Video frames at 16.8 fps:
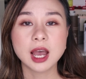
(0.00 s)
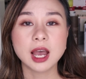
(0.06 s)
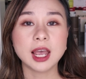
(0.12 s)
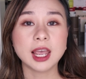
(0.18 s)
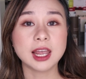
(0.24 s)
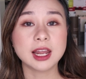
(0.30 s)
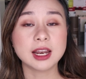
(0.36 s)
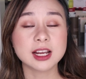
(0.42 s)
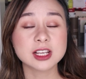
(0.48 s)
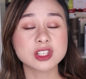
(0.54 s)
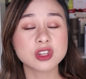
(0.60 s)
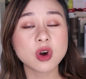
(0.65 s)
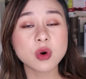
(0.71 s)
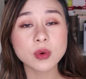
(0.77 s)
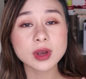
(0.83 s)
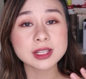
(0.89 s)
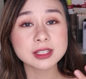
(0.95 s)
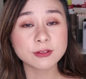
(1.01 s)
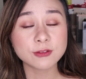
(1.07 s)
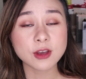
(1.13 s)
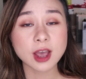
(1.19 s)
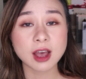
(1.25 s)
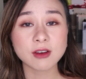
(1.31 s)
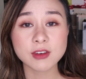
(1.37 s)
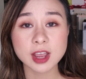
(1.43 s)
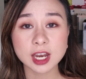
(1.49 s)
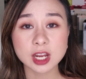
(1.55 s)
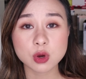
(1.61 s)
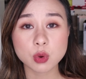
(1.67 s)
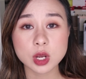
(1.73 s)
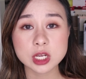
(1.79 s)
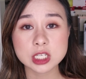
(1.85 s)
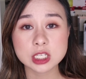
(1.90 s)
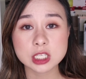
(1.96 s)
And as always, if you have any
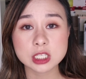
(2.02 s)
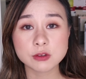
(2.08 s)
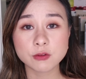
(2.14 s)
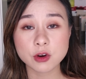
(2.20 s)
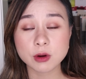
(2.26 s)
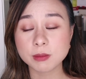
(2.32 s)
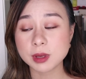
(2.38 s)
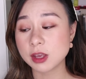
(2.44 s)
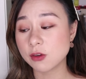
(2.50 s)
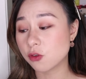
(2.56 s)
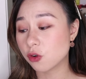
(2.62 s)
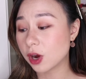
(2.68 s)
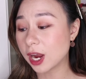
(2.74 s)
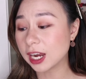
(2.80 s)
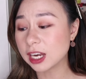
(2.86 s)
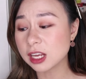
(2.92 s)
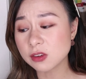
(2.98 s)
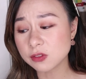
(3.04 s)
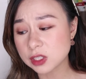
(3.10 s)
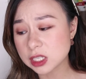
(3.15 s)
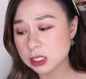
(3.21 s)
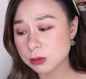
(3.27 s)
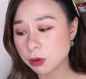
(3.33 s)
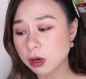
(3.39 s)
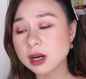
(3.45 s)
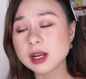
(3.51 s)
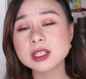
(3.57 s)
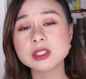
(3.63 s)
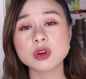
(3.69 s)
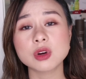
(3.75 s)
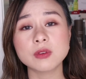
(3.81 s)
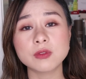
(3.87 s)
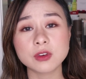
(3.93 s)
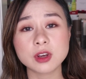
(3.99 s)
questions for me for any of these products, or
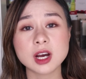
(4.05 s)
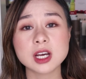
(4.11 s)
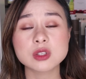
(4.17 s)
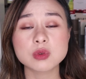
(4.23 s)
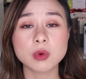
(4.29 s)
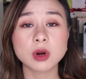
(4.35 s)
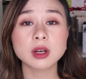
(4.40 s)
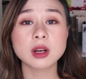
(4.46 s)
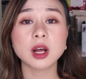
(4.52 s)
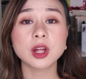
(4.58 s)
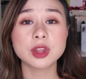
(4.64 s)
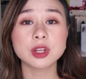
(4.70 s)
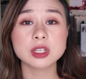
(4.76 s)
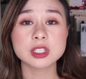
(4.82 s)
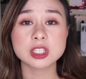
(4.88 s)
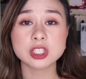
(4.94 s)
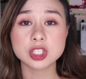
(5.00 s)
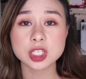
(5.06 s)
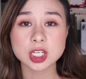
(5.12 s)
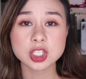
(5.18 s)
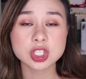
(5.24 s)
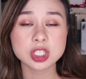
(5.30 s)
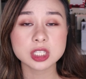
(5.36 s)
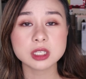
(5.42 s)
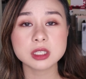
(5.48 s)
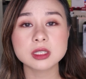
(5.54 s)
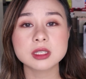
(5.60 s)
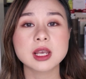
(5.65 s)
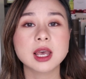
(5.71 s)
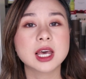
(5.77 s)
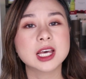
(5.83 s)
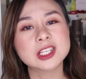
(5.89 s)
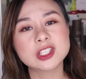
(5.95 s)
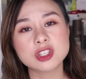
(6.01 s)
if you guys want other suggestions,
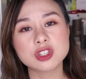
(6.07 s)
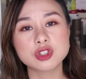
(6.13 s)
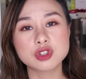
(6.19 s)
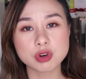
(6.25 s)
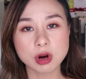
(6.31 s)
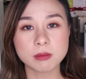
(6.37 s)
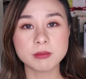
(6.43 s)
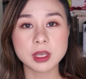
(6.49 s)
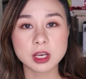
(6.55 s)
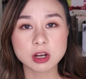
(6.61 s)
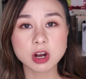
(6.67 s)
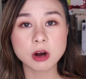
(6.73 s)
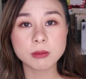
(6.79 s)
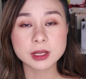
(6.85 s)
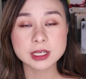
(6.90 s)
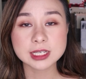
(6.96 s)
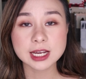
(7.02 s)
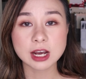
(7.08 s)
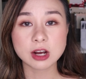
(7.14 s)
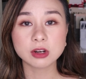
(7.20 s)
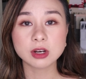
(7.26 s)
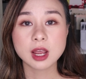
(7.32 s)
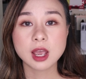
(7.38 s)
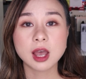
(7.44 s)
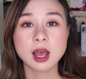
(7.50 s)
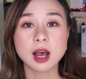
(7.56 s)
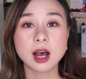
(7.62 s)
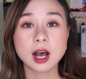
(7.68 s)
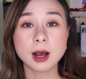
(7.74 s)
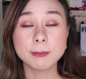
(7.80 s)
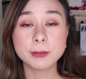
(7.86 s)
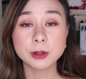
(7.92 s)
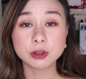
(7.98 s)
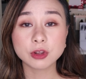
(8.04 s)
just drop me a comment down
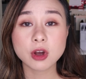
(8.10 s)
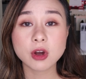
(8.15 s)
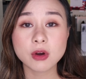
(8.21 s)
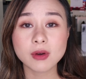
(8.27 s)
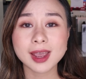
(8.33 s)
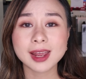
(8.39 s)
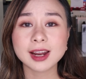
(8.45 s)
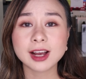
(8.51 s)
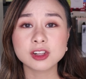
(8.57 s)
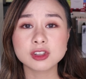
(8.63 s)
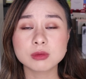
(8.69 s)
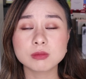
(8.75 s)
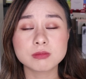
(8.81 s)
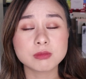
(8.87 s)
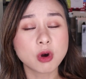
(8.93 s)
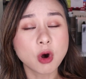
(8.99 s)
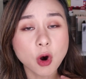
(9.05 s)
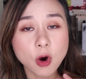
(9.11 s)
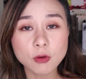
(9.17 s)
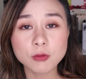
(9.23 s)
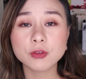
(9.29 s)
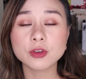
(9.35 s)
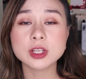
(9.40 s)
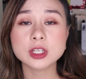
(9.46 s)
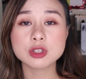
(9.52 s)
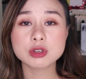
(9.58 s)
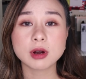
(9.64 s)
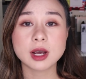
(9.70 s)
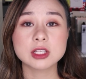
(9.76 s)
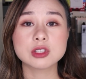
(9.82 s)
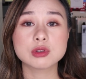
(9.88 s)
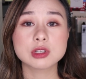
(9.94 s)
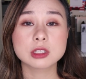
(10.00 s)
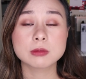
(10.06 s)
below, and I'll hopefully try
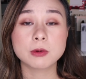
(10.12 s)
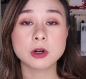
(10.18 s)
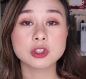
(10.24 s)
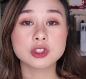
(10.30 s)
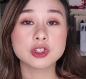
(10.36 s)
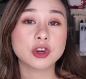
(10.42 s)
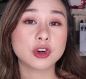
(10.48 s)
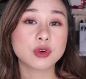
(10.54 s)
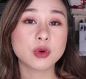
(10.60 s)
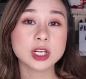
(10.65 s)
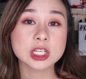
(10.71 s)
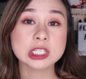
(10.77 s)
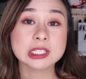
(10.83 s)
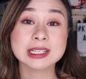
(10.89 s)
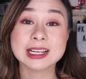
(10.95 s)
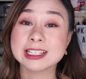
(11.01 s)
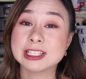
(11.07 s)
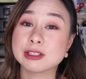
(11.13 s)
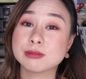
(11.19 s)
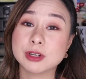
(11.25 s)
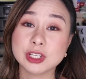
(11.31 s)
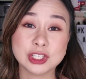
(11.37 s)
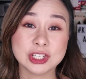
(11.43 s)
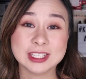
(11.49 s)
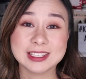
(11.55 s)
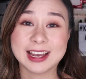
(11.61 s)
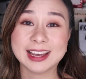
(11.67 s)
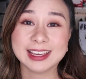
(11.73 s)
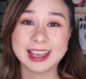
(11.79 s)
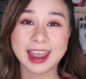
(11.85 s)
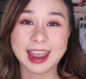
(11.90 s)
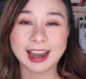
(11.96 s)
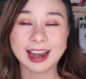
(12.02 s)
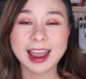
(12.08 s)
to respond to your question as much as I
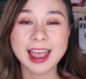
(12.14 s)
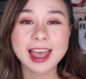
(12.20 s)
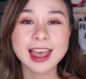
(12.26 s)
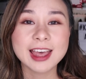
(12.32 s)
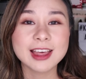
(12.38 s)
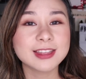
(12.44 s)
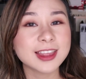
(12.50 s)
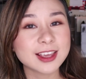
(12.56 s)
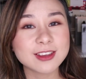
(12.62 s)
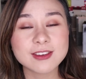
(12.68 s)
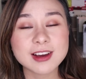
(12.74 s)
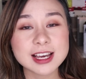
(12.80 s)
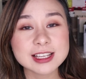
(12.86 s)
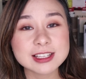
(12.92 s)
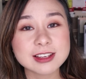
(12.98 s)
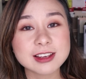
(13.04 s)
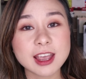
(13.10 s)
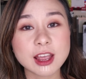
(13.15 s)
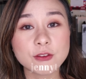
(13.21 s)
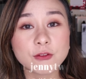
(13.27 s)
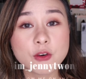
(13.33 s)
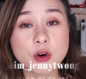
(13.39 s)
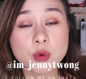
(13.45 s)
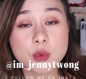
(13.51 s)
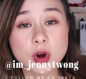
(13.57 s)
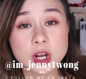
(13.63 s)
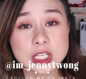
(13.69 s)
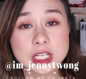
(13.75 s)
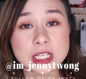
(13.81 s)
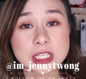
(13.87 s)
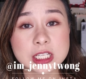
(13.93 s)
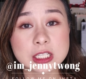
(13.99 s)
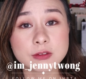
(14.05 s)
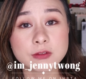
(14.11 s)
can. Thank you guys again for
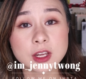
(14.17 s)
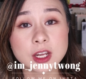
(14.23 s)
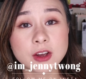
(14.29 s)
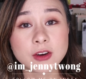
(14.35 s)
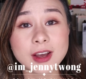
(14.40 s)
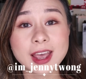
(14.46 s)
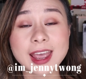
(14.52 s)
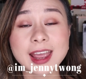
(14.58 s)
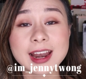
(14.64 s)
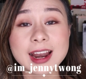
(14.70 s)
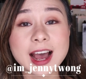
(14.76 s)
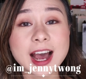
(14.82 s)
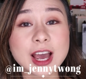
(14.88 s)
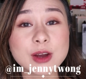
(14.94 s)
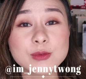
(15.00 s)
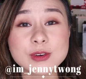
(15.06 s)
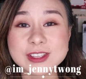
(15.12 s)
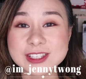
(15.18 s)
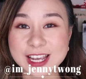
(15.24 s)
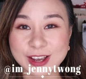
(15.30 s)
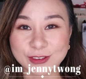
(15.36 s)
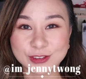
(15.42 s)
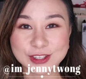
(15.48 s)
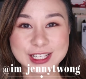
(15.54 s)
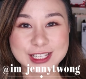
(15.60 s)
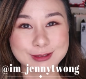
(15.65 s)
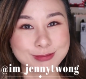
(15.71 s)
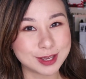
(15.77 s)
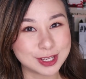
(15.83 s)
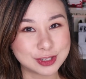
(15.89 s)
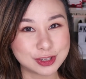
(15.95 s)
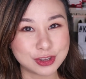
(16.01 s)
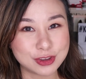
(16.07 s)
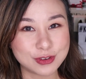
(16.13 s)
watching this video, and I will definitely speak
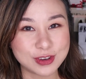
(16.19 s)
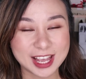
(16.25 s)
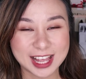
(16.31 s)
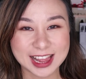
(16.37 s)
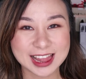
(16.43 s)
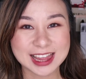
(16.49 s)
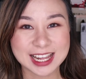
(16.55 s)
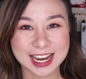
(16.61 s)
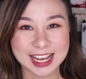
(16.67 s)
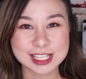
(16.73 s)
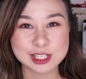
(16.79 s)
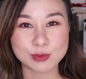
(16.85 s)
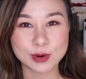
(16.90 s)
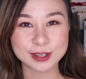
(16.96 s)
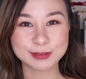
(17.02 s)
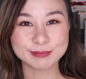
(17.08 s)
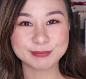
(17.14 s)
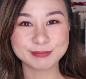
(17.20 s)
to you in the next one.